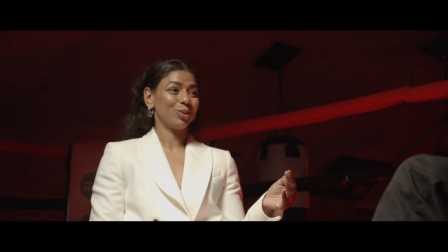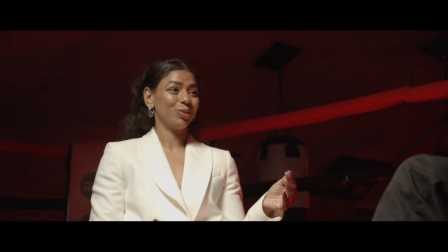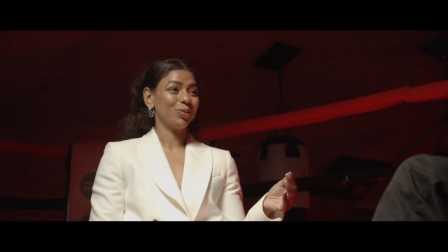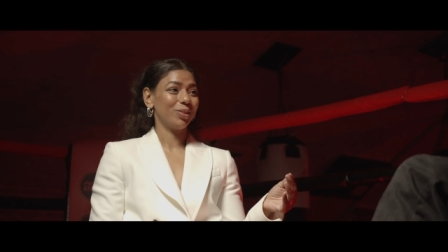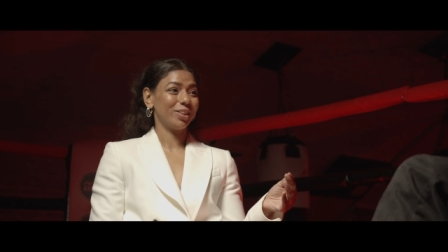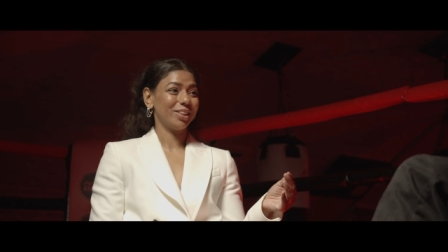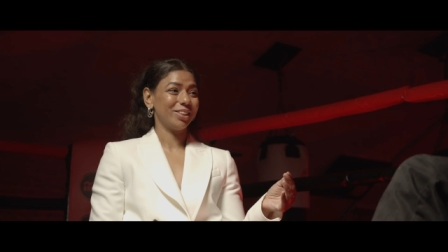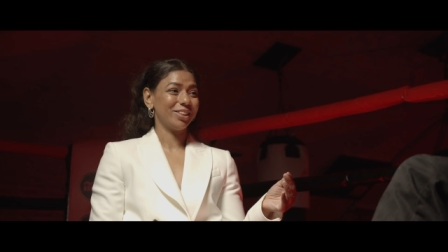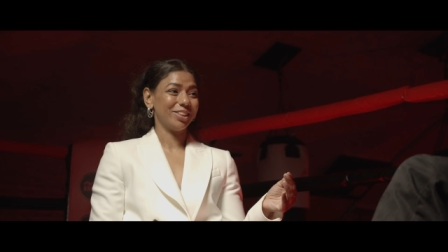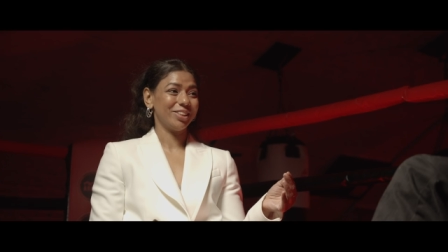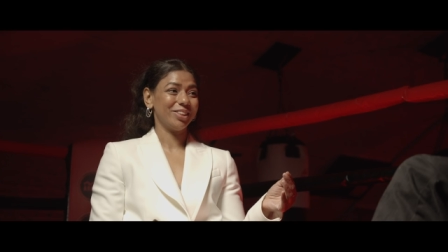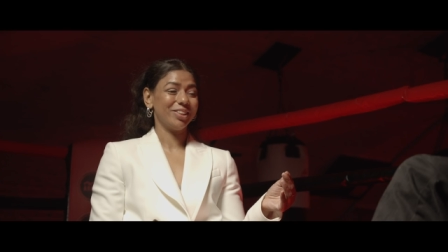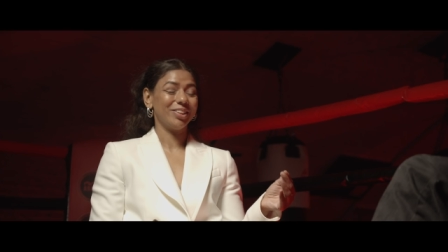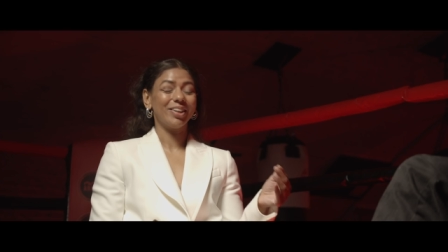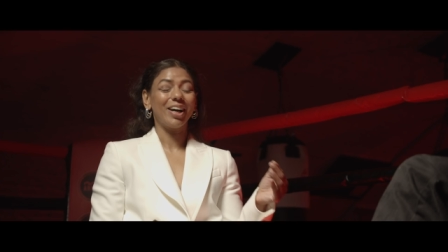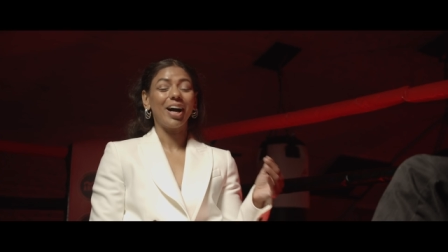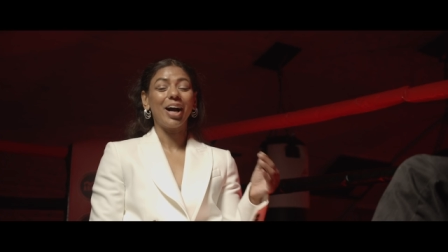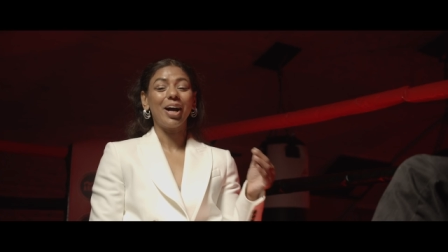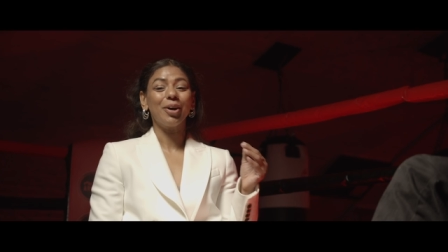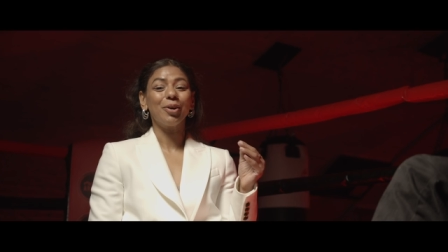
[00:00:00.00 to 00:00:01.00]
talking to
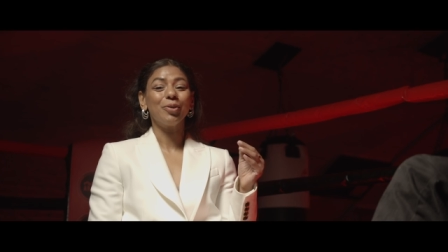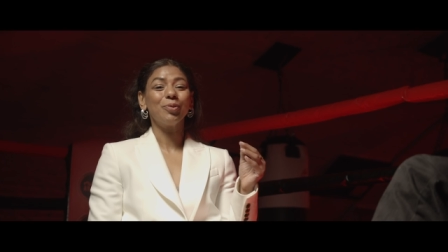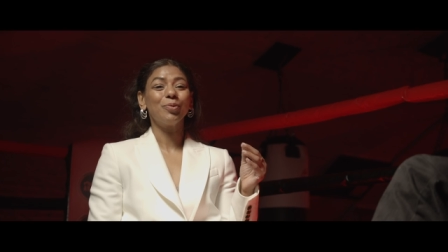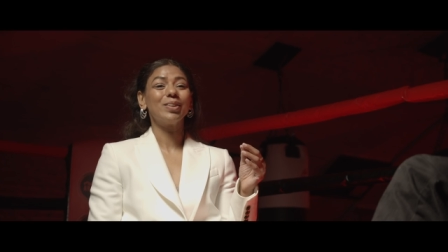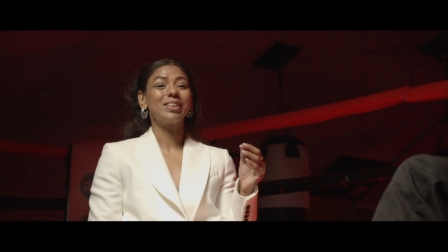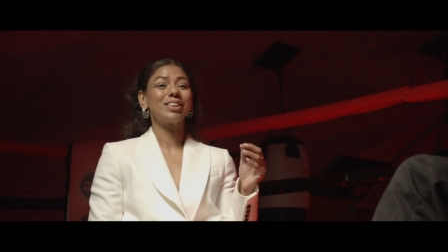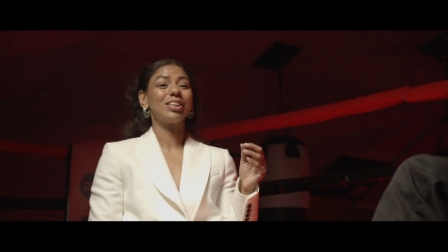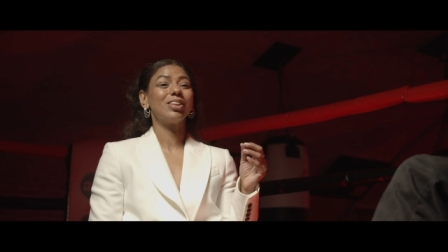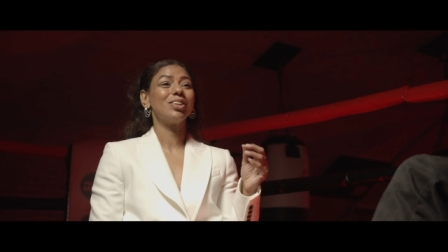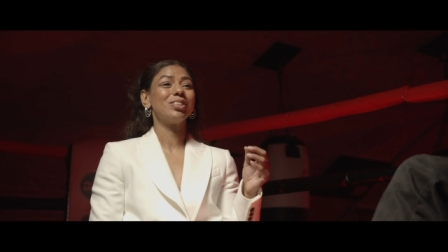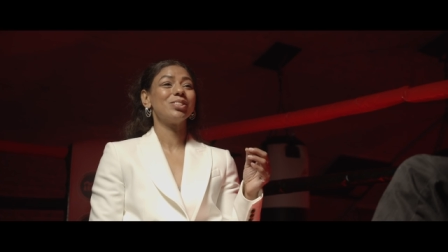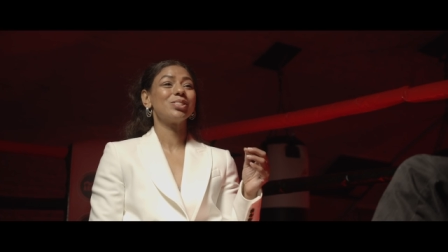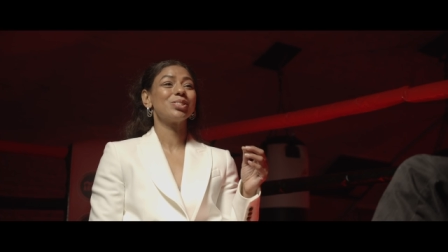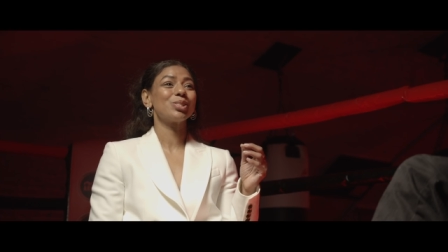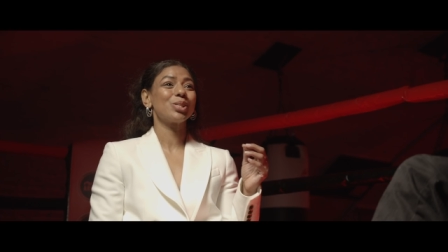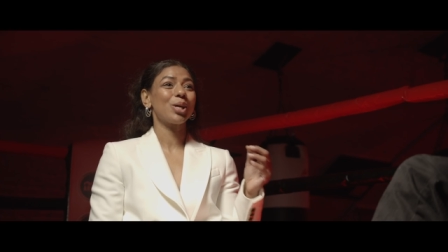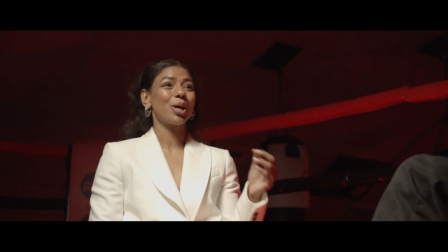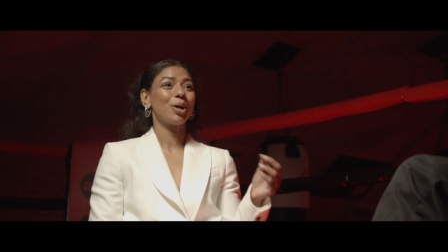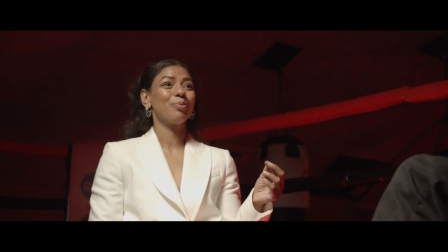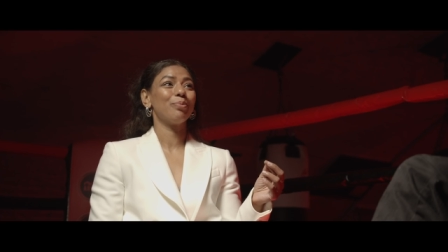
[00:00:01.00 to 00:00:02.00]
you. I always learn
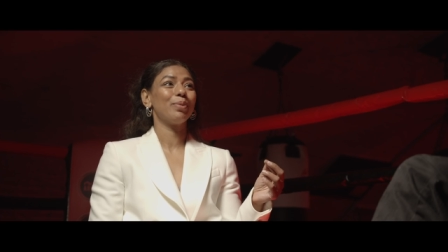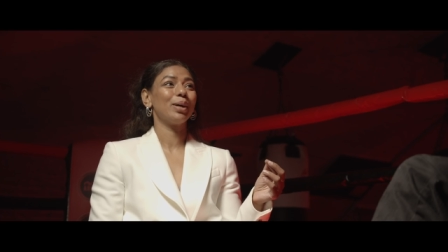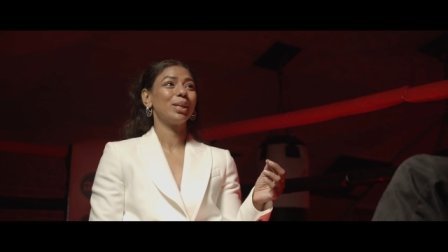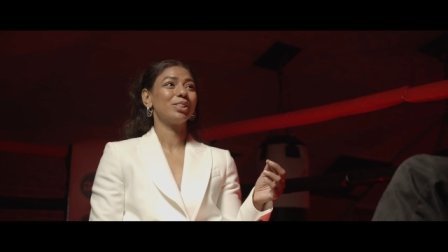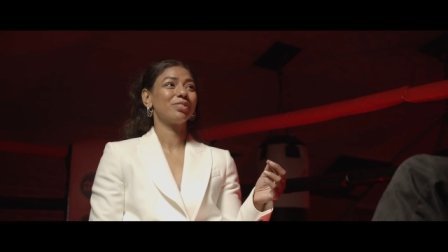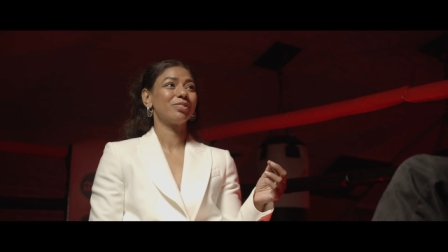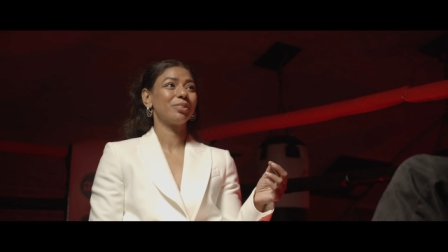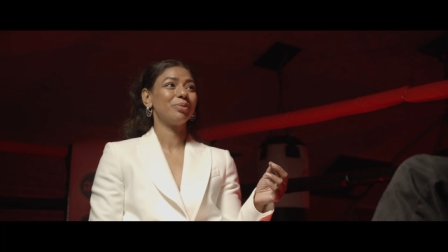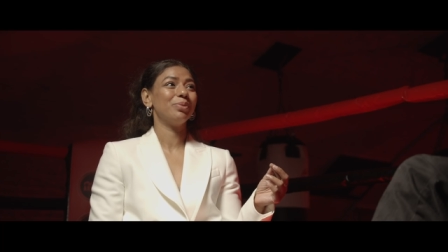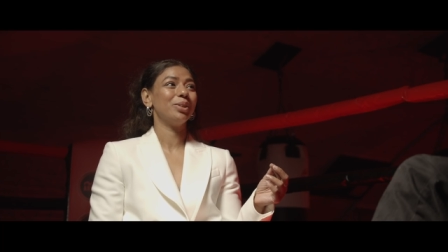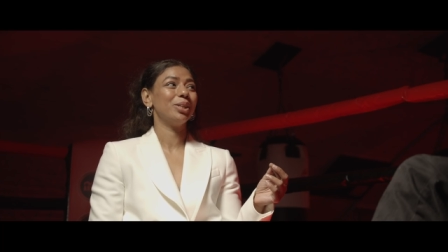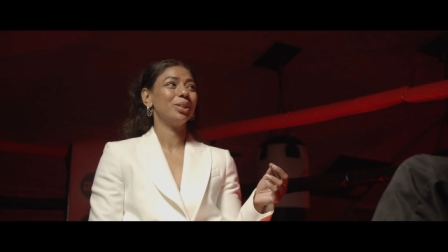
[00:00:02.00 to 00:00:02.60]
so much from